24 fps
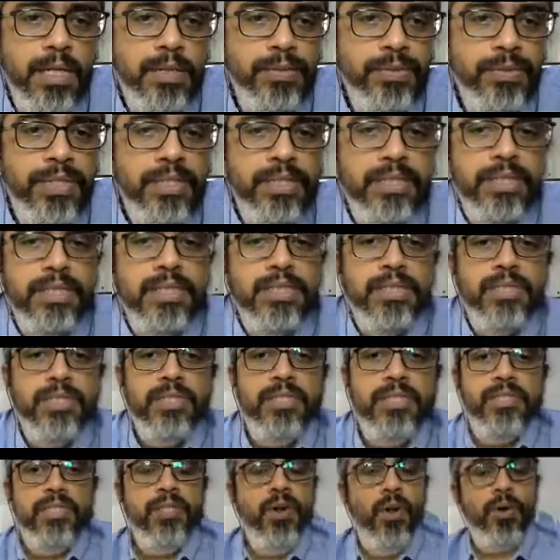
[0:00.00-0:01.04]
this
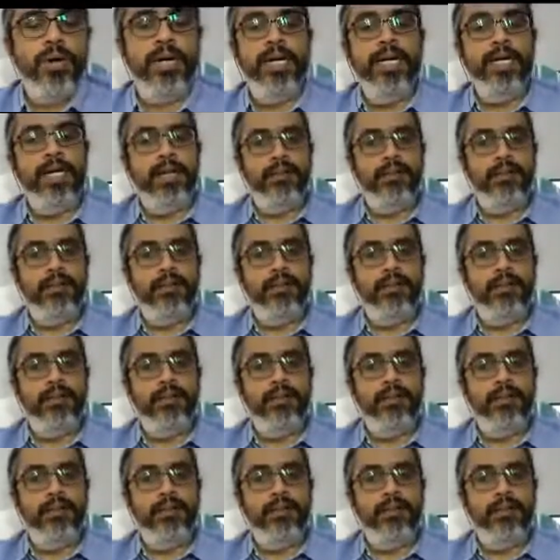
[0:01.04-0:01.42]
is not needed